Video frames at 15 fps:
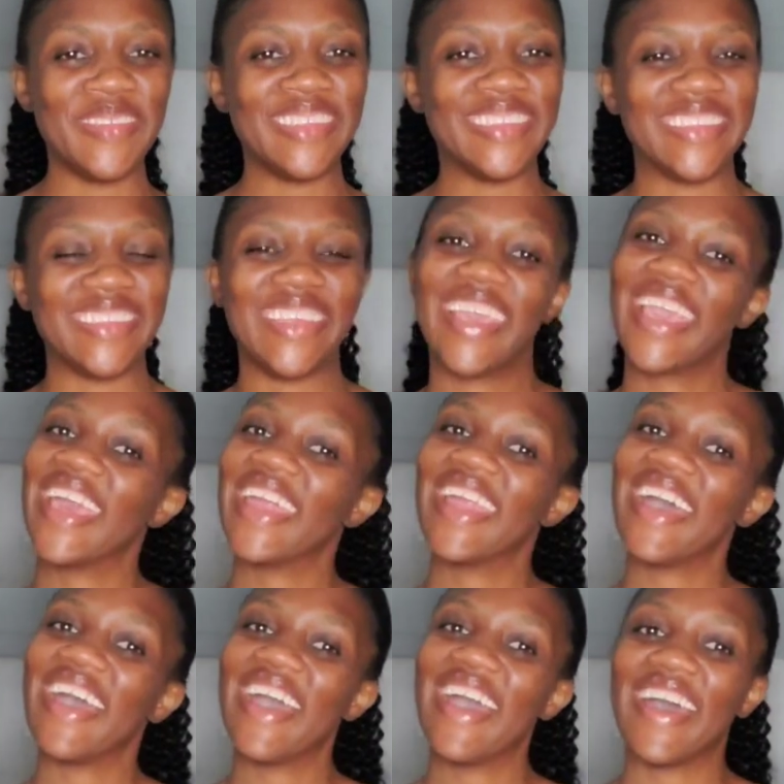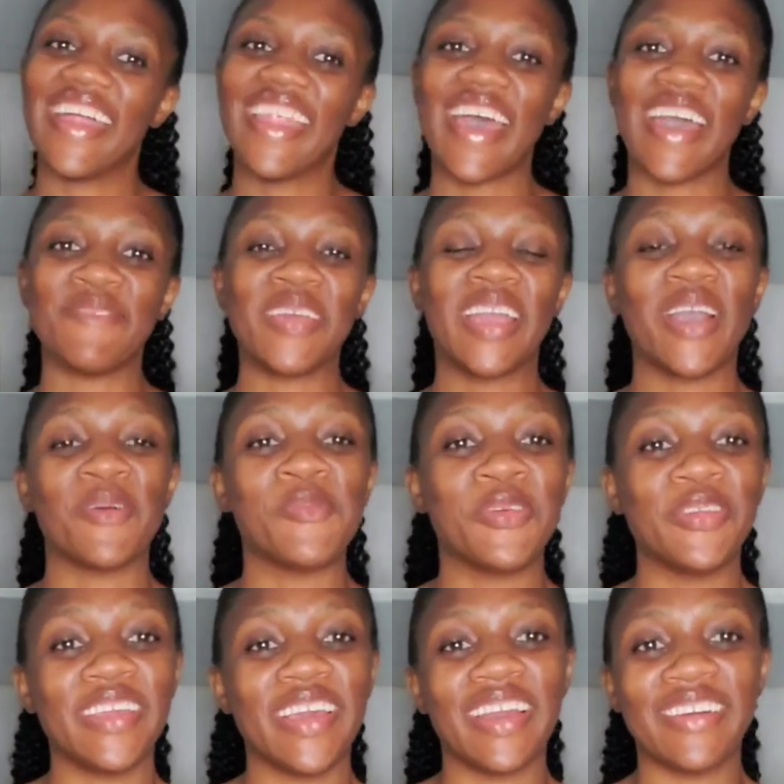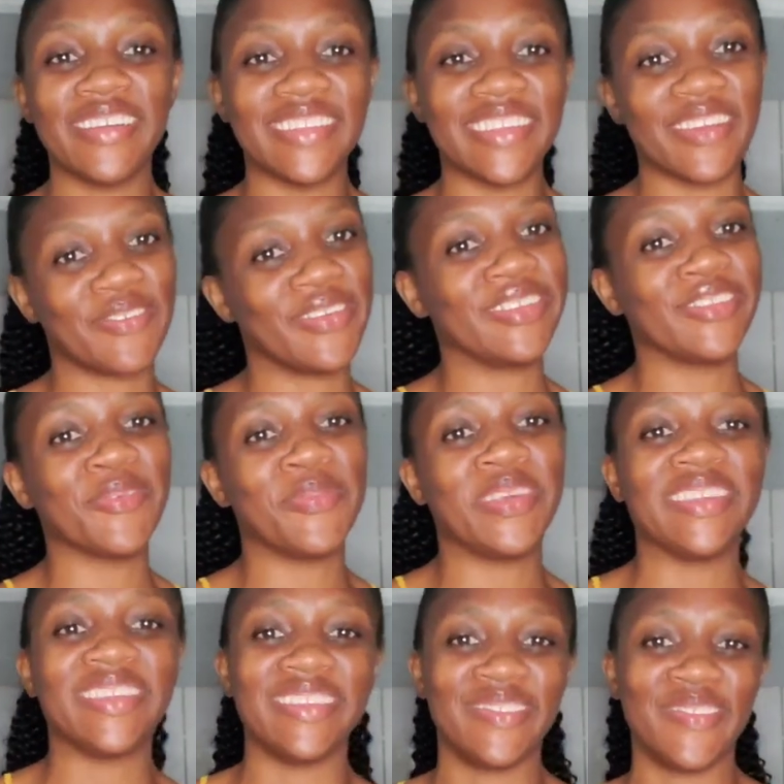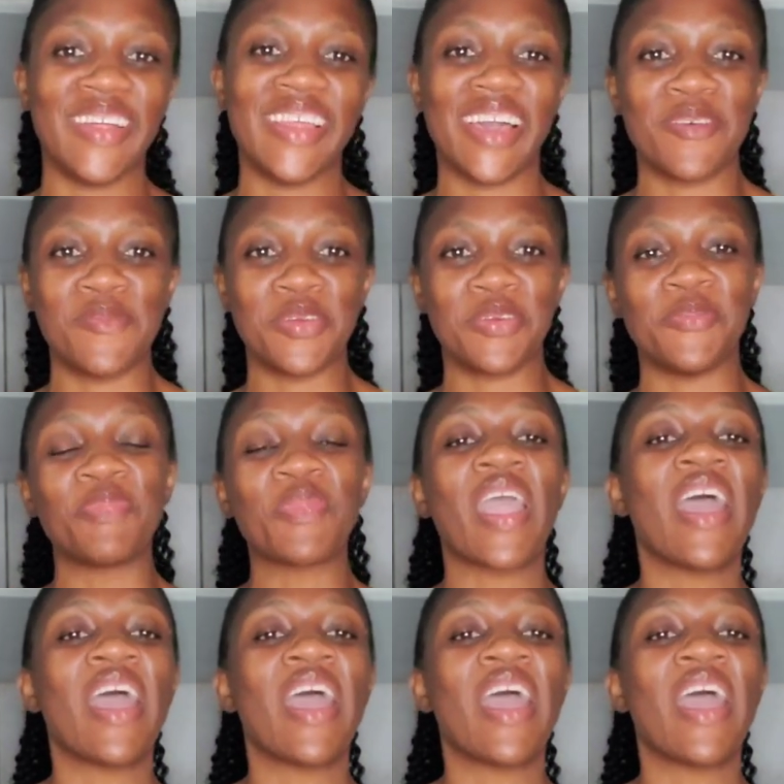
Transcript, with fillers: is Kenna and I'm a Cameroonian content creator based in Douala, Cameroon.